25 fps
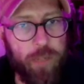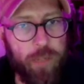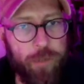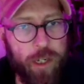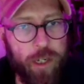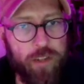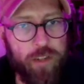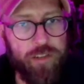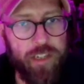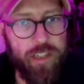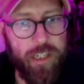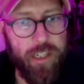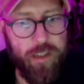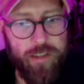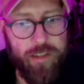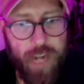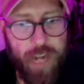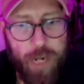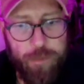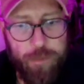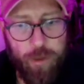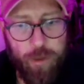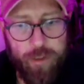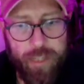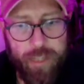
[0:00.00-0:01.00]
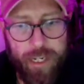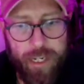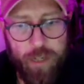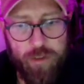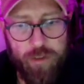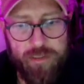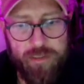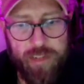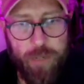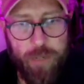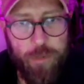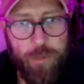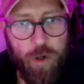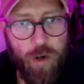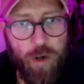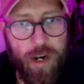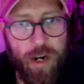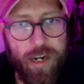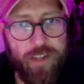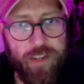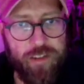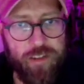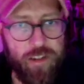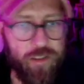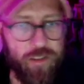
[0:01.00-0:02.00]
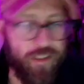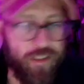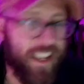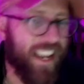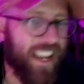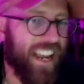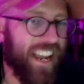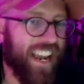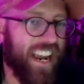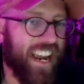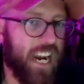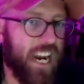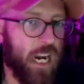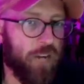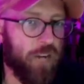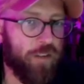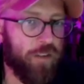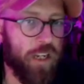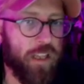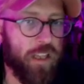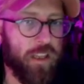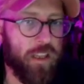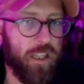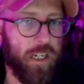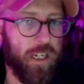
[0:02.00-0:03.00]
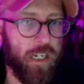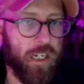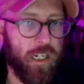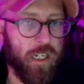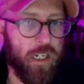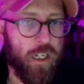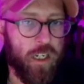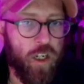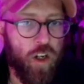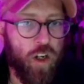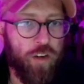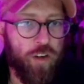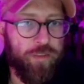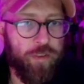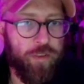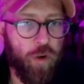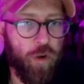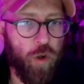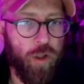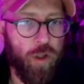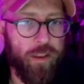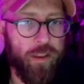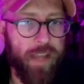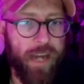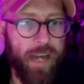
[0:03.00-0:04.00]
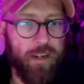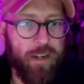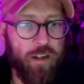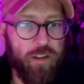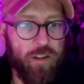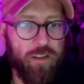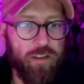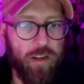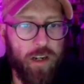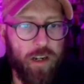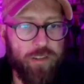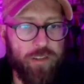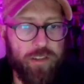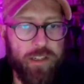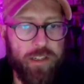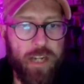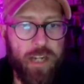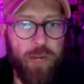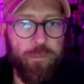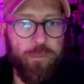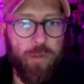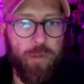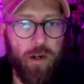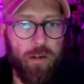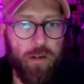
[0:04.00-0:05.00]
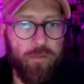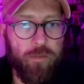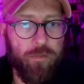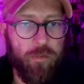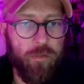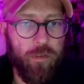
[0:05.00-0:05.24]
number. You can see the table then summarizes everything for that task number.